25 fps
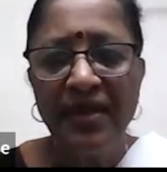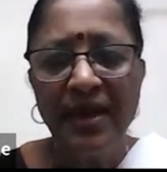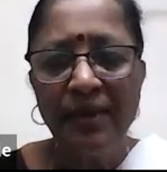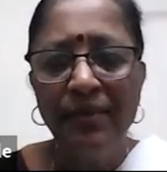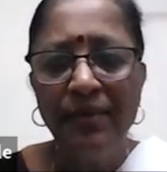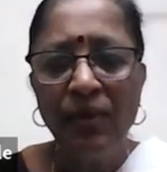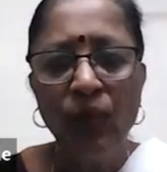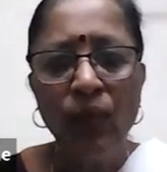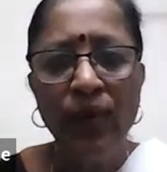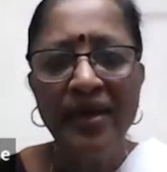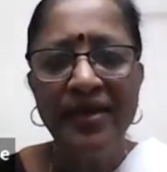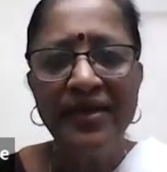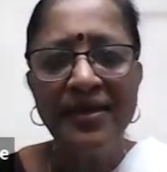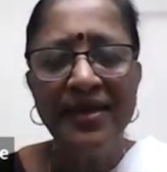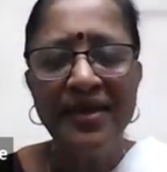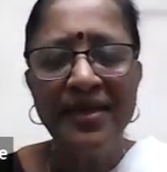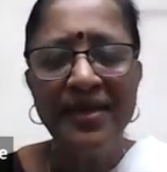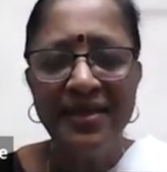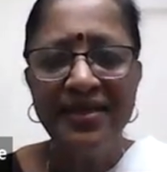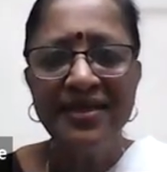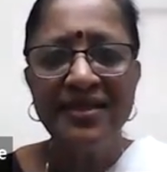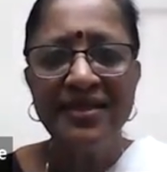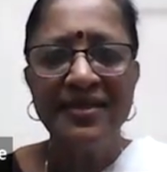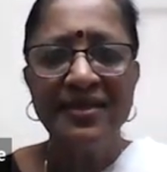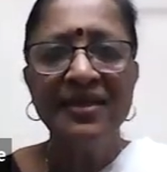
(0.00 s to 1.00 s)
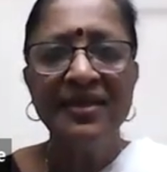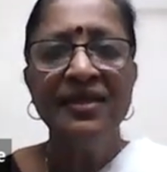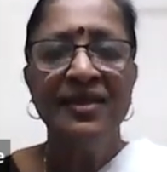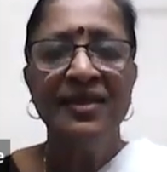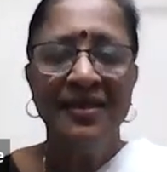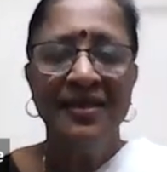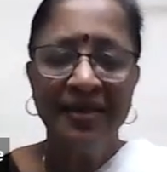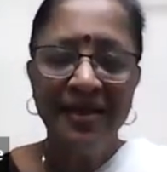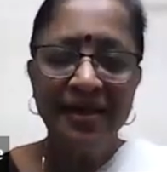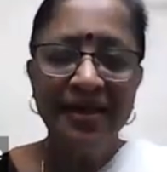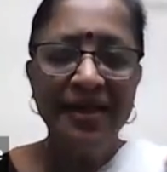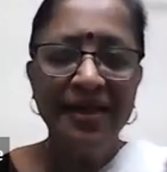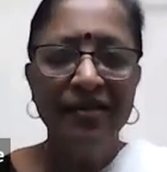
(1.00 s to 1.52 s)
Number one is
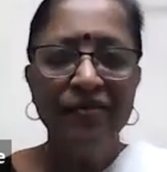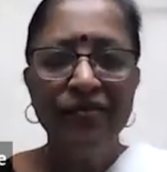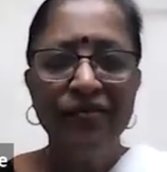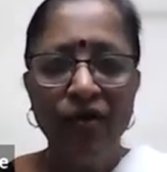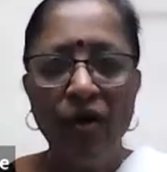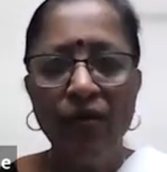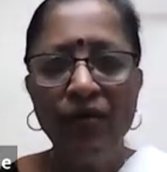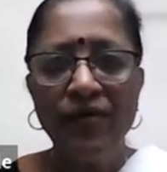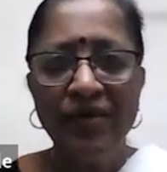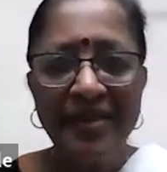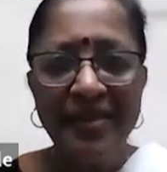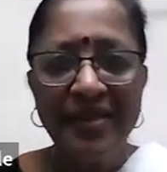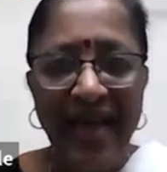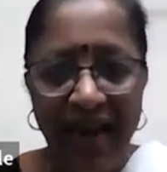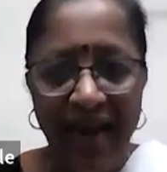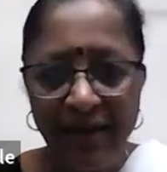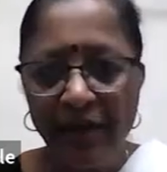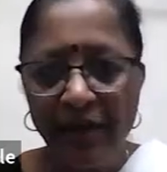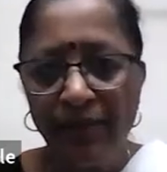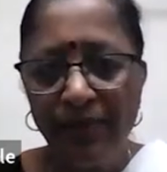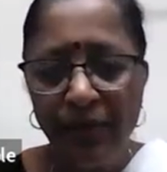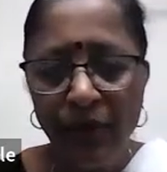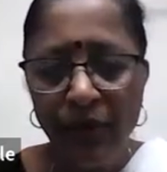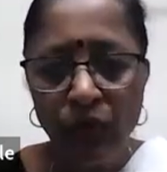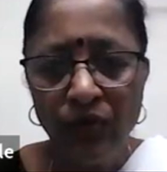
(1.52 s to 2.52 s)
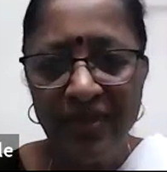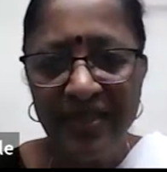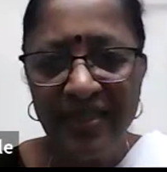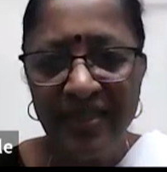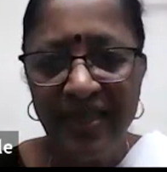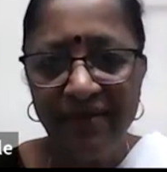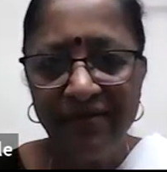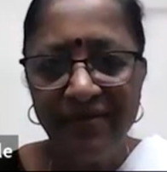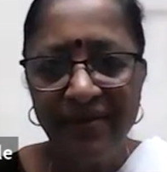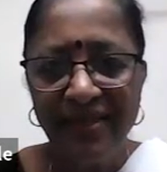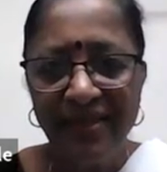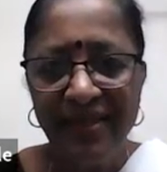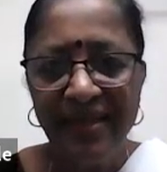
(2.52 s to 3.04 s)
really a form with attributes and
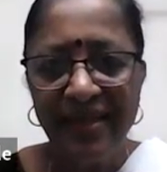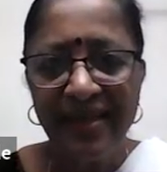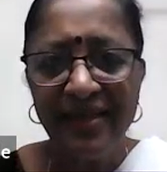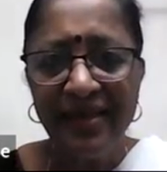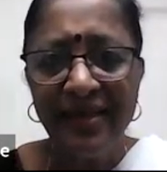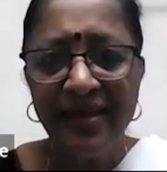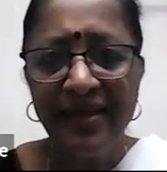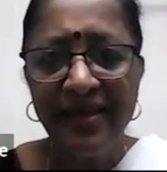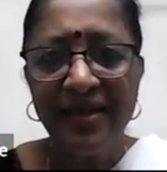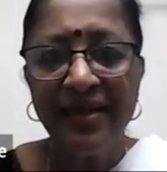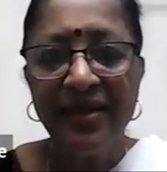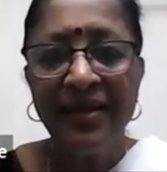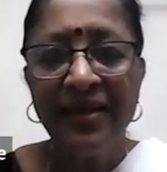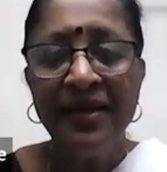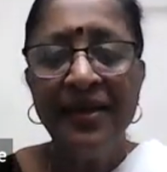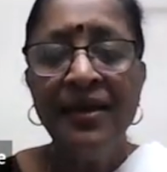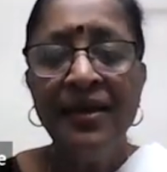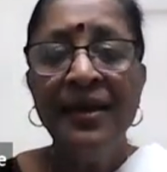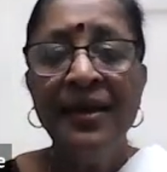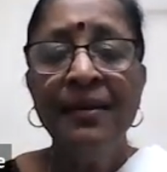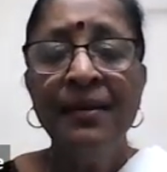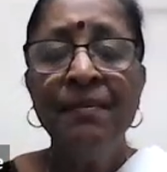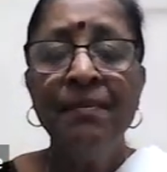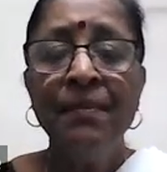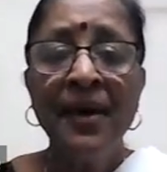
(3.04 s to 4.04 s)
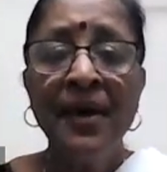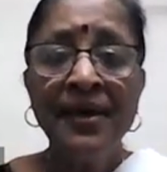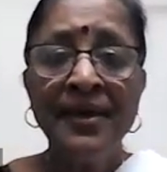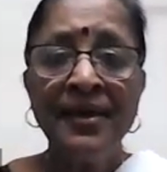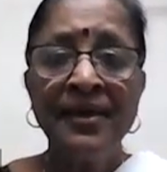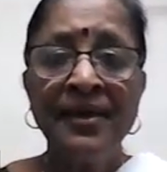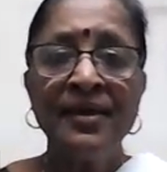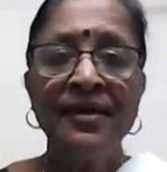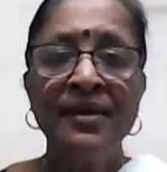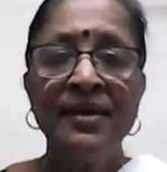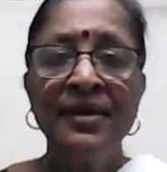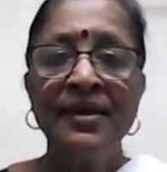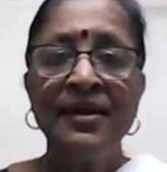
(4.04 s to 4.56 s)
everything,
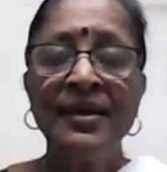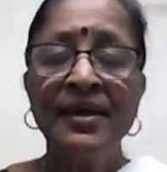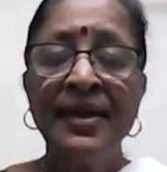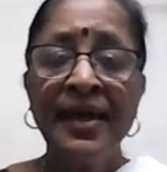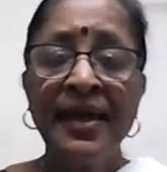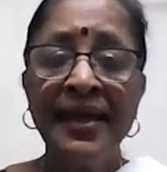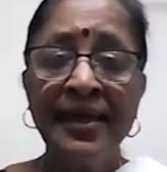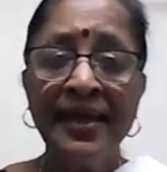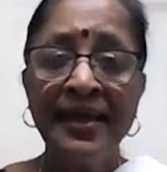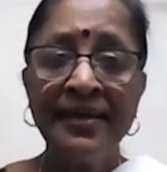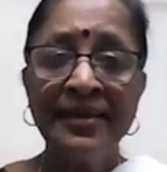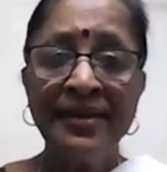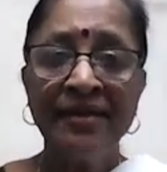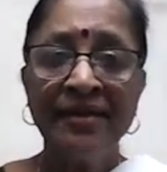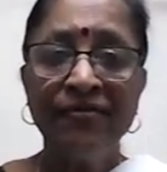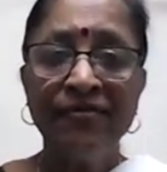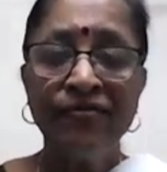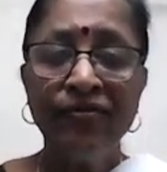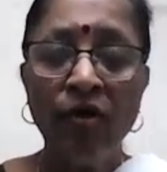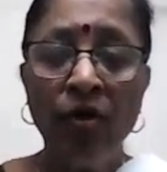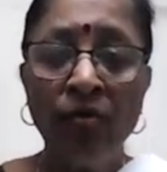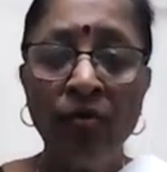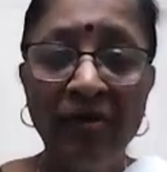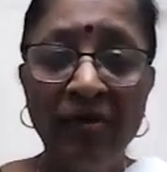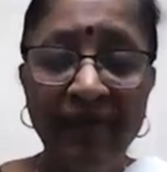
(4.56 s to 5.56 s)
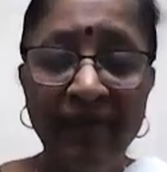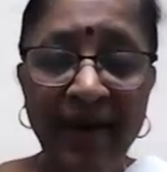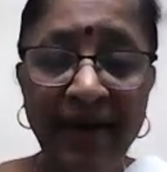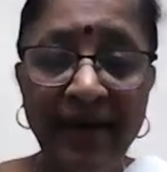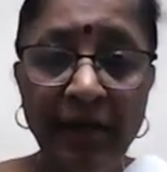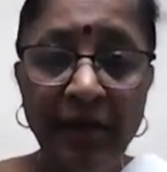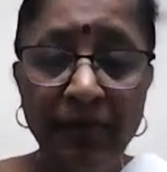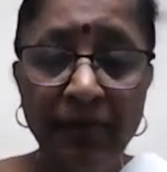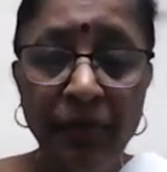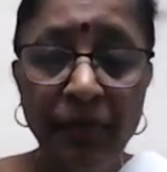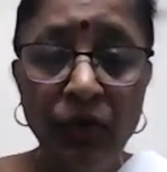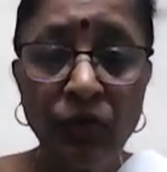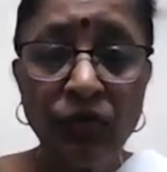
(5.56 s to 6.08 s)
but taking that form of
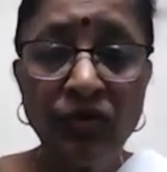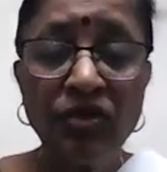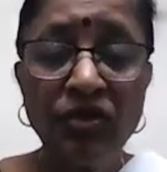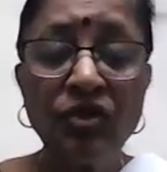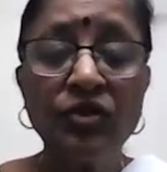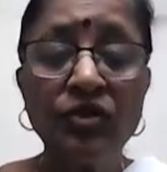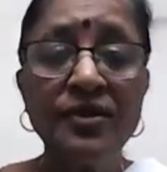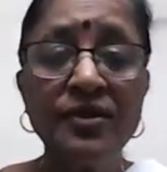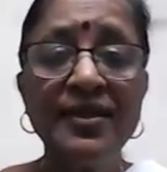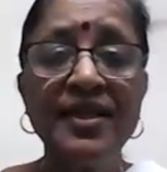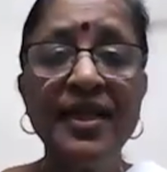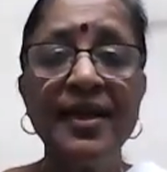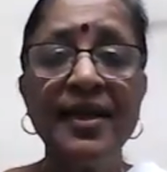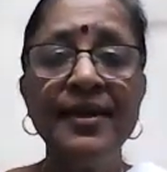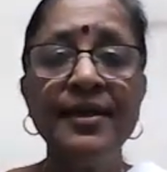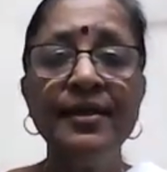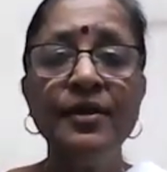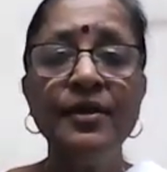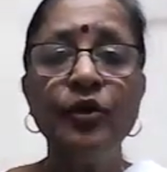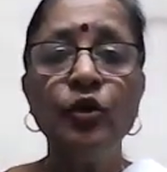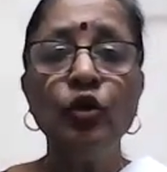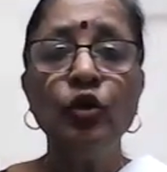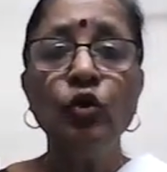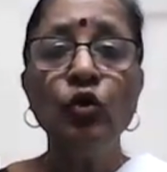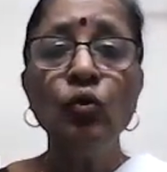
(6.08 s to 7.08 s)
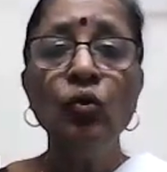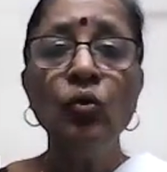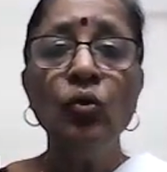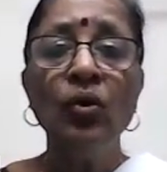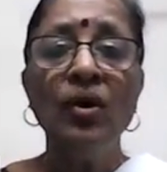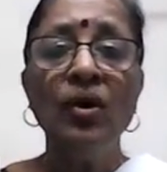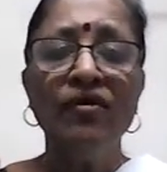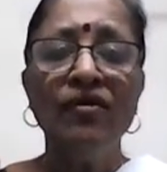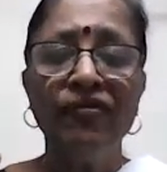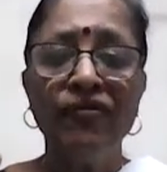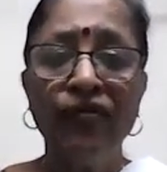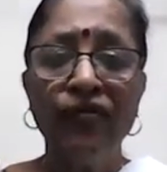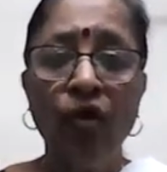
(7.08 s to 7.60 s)
attributes then to
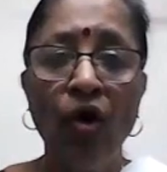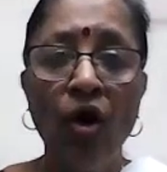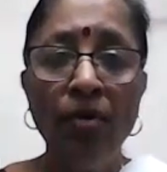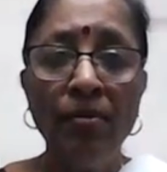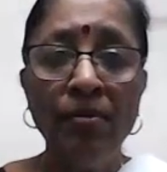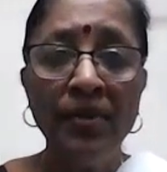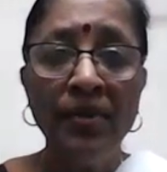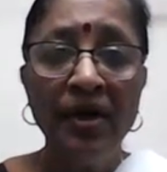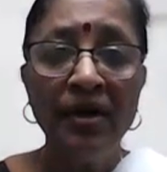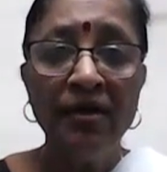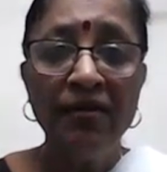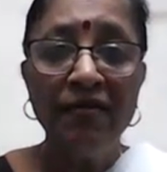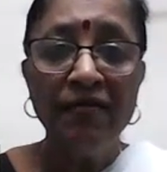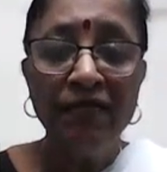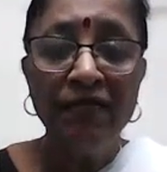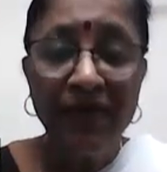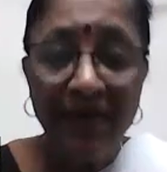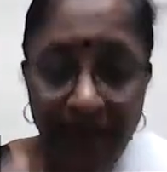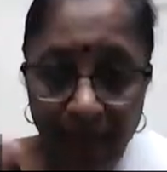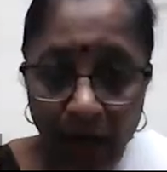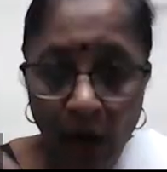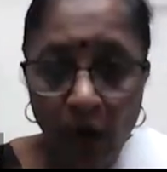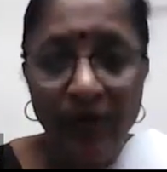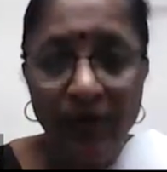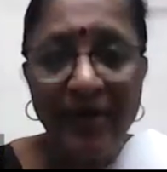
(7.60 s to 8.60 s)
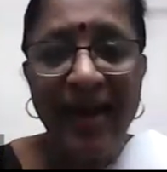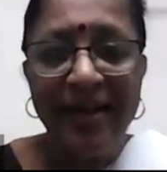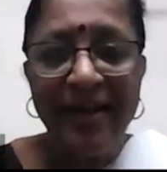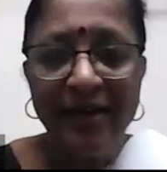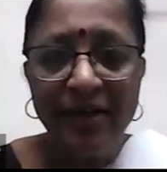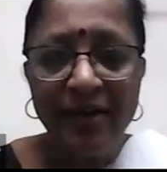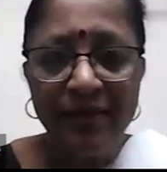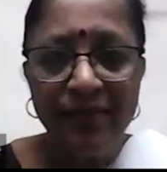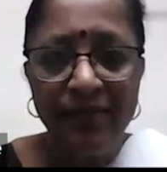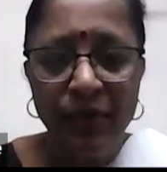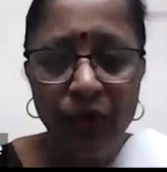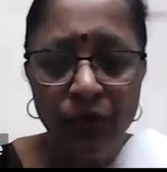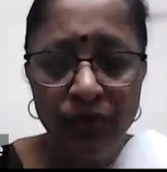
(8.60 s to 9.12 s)
a form without
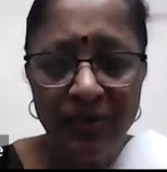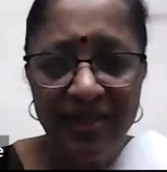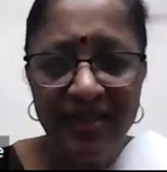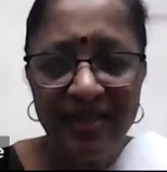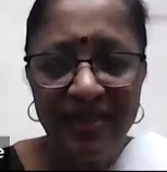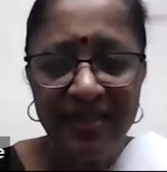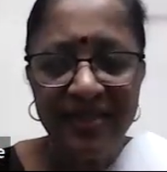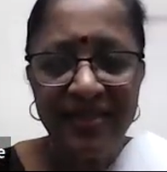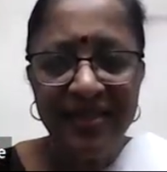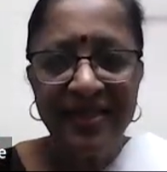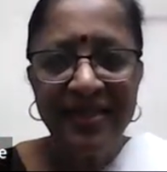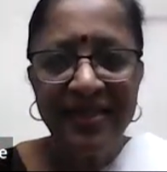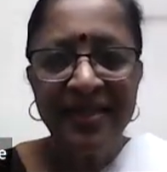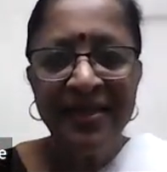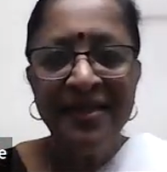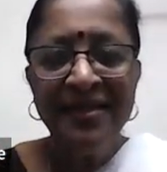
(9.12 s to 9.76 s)
attributes.